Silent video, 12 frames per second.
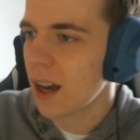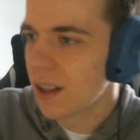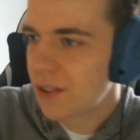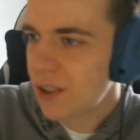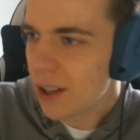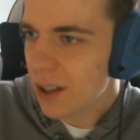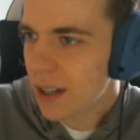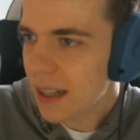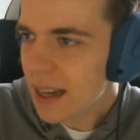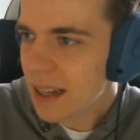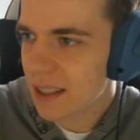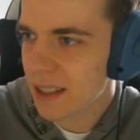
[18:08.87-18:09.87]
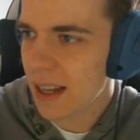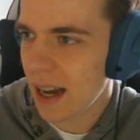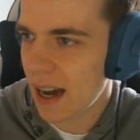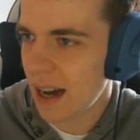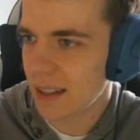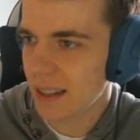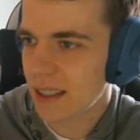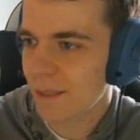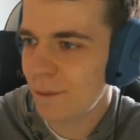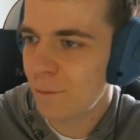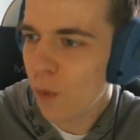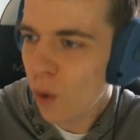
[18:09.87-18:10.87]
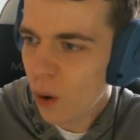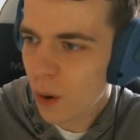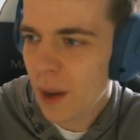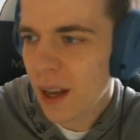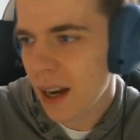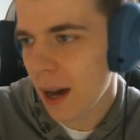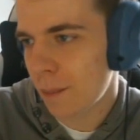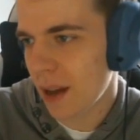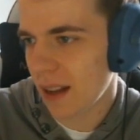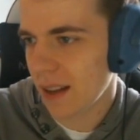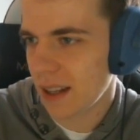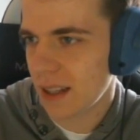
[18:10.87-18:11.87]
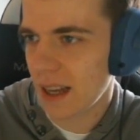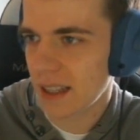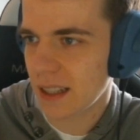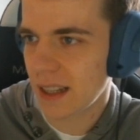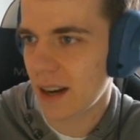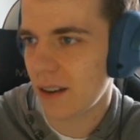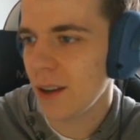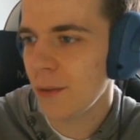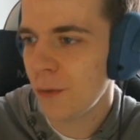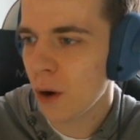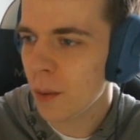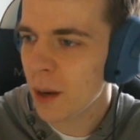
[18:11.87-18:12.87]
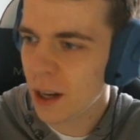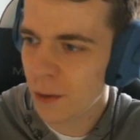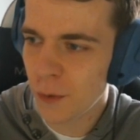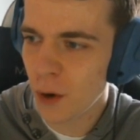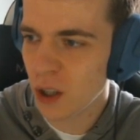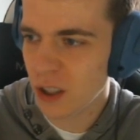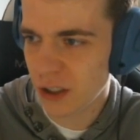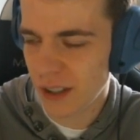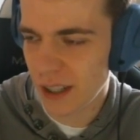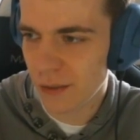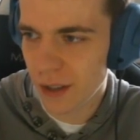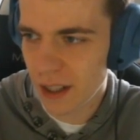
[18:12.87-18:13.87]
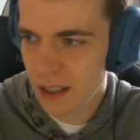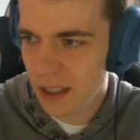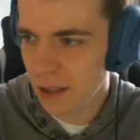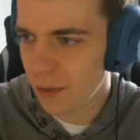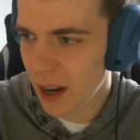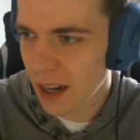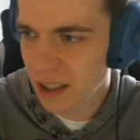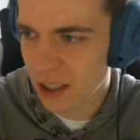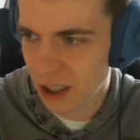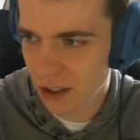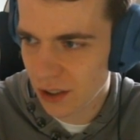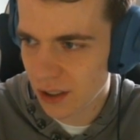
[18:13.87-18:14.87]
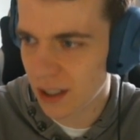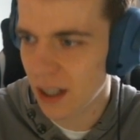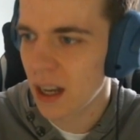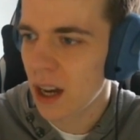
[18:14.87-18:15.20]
The Glass Knight. It's a 4 mana Paladin legendary. 4 mana 4/3 with Divine Shield.